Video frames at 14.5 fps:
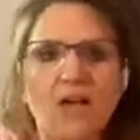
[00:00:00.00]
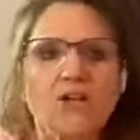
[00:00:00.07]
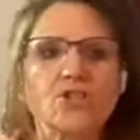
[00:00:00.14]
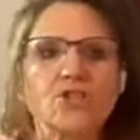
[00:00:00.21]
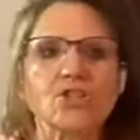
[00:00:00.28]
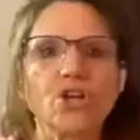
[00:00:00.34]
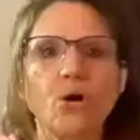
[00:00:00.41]

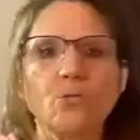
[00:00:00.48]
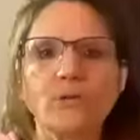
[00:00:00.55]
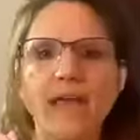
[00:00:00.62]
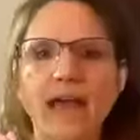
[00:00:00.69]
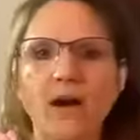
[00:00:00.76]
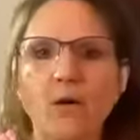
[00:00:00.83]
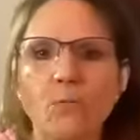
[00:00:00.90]
So
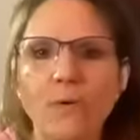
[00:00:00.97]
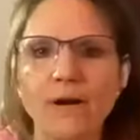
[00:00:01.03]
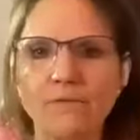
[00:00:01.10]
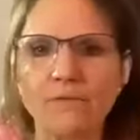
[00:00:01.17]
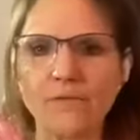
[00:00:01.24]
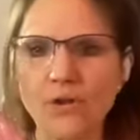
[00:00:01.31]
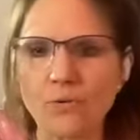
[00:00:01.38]
now
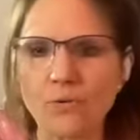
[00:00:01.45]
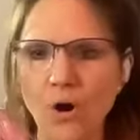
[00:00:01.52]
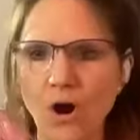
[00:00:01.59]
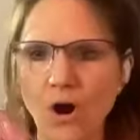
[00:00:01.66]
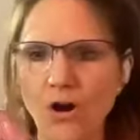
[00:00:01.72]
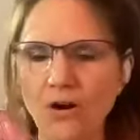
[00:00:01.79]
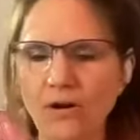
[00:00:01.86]
wherever you
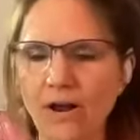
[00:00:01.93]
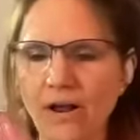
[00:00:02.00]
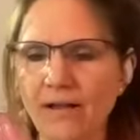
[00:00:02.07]
are,